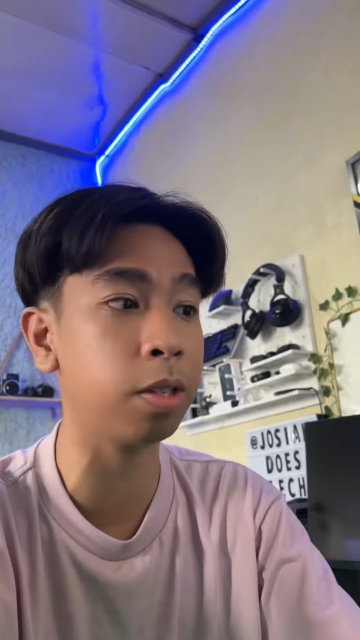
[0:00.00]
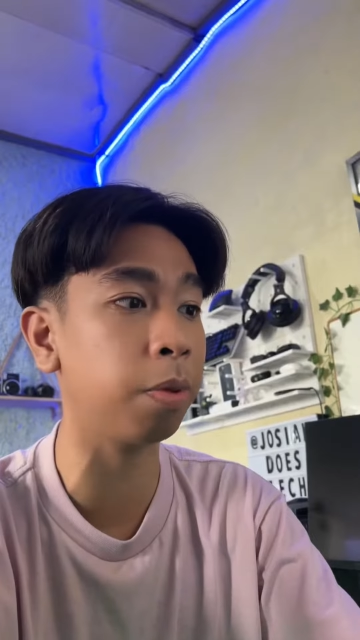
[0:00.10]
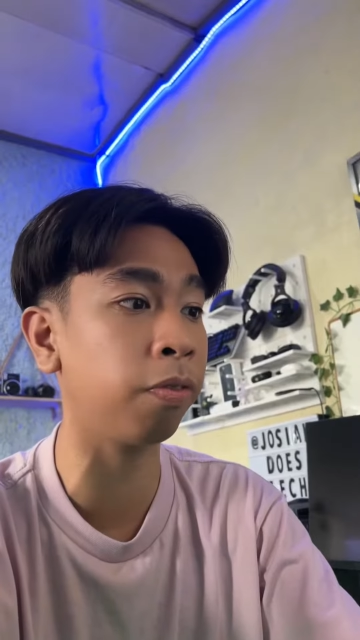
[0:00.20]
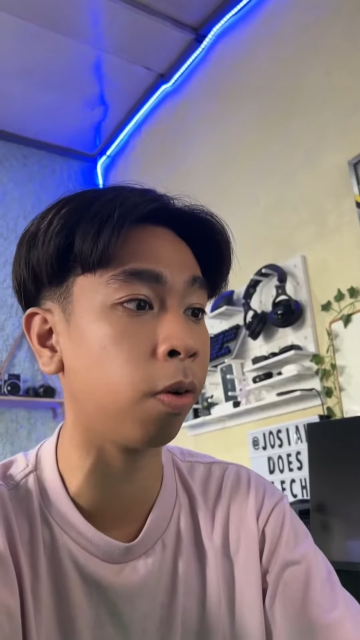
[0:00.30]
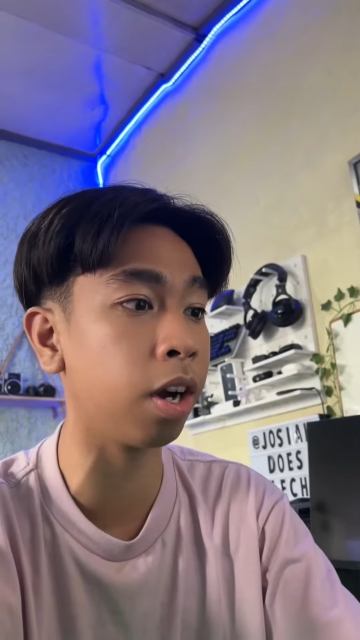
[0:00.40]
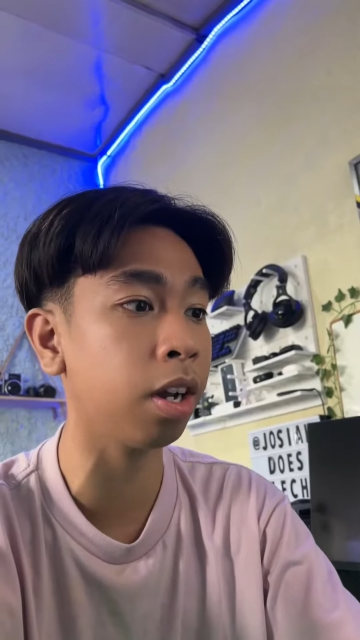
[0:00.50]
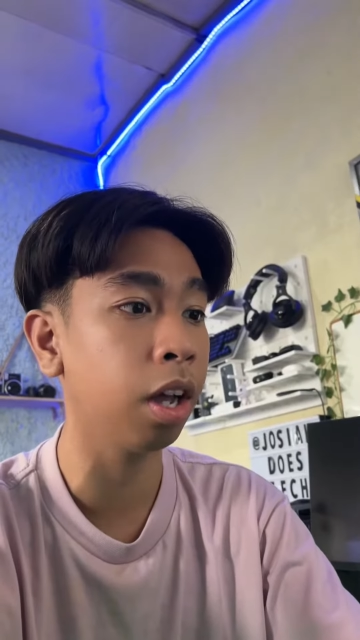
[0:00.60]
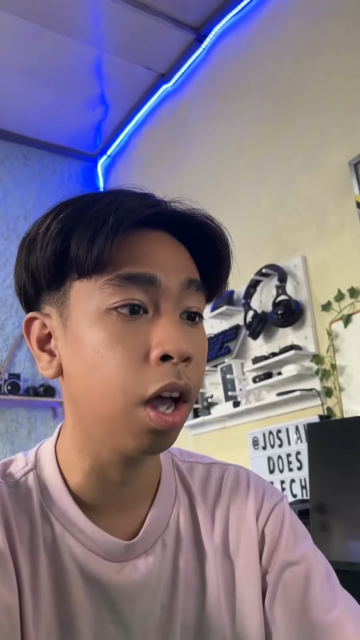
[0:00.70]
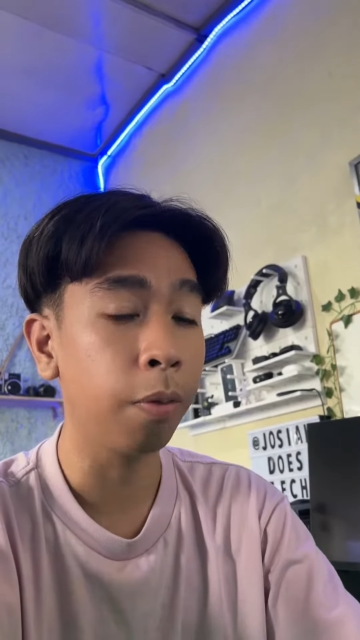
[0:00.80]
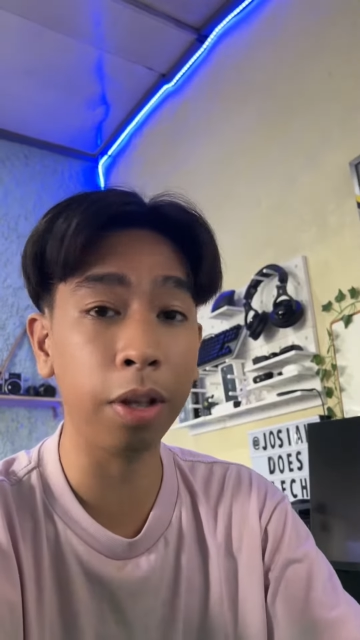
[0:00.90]
before,
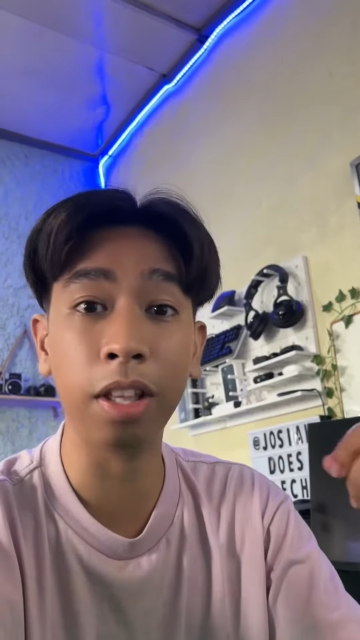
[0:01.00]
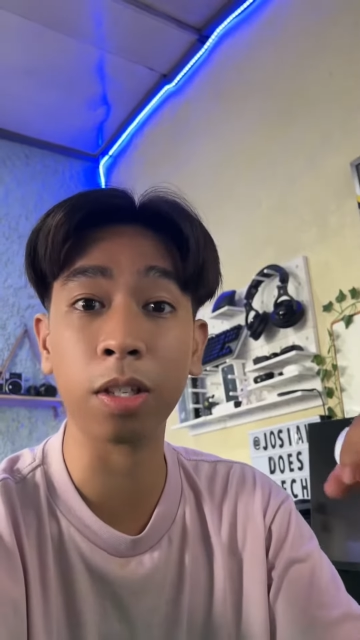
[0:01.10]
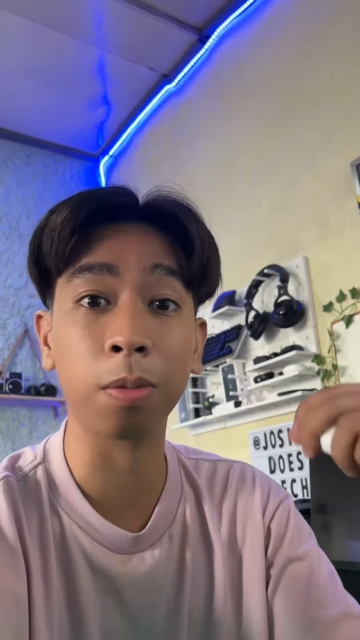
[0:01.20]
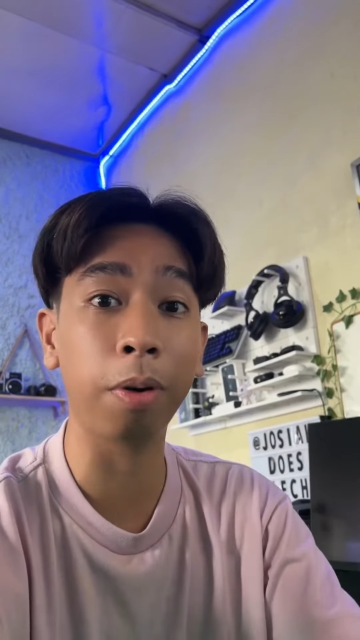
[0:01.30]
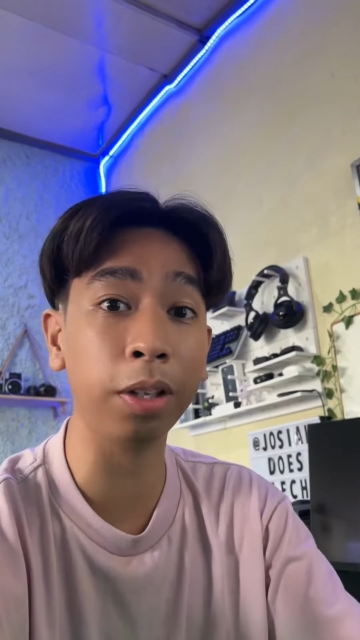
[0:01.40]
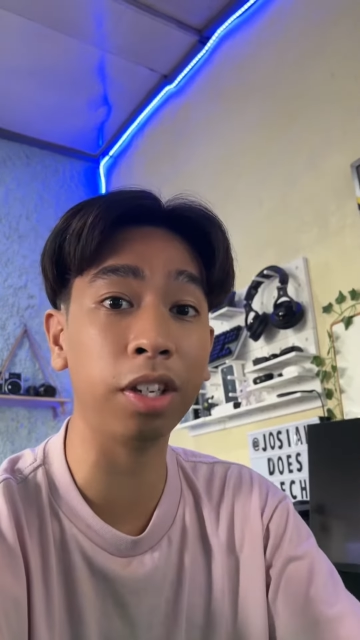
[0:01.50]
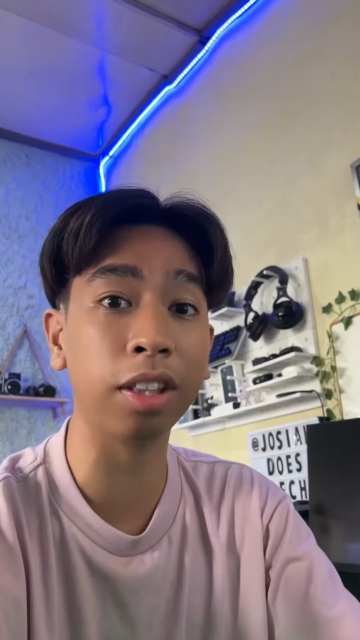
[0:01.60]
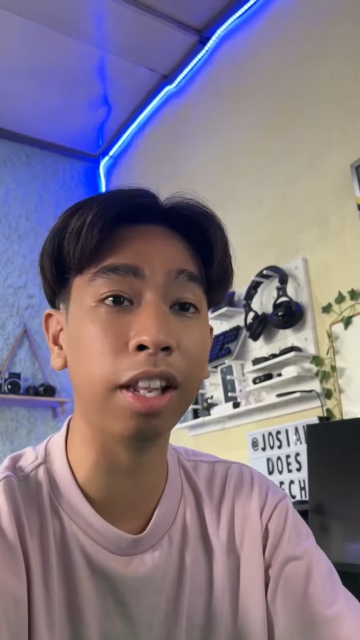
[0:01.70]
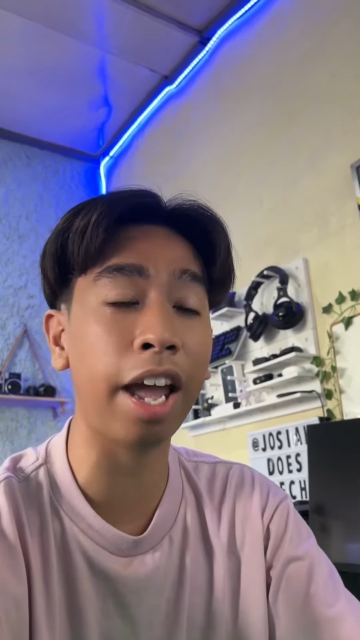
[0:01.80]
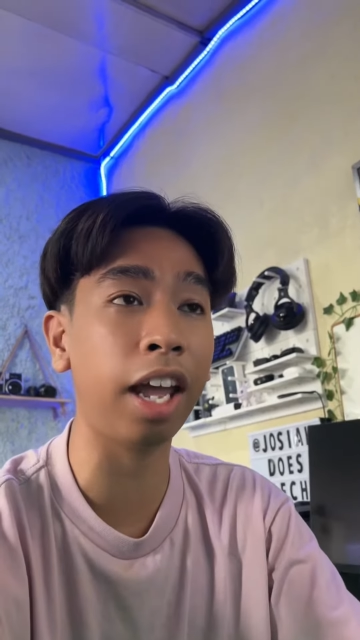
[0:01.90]
with its budget
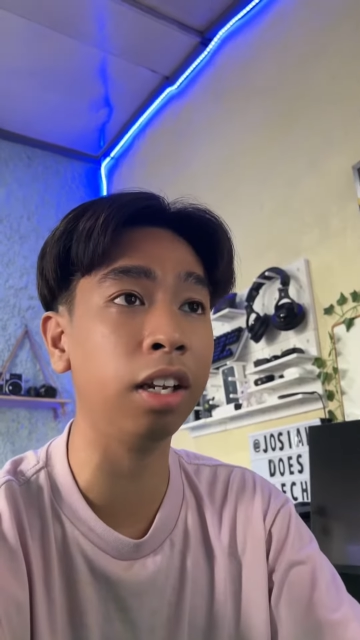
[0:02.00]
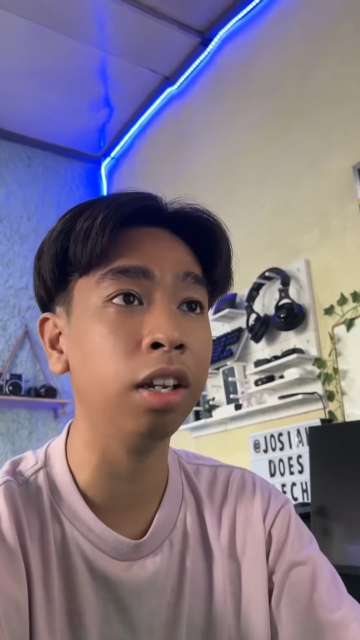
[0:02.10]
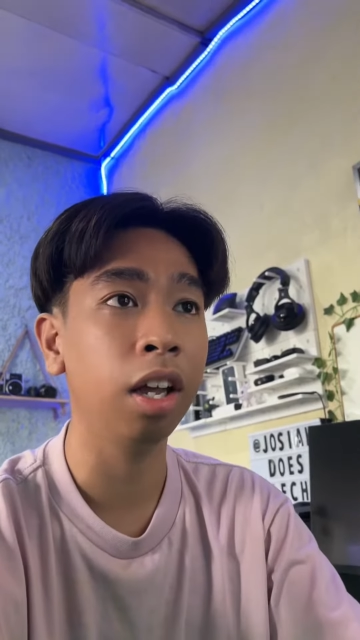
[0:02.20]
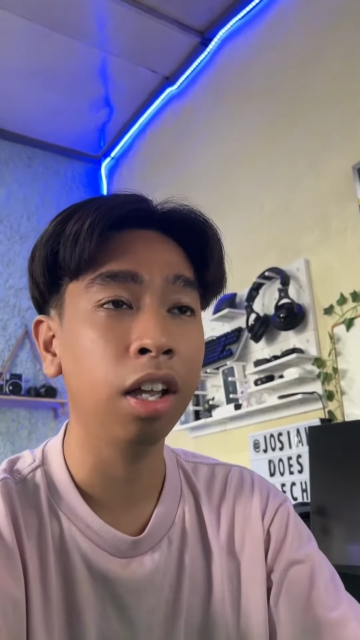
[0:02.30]
line,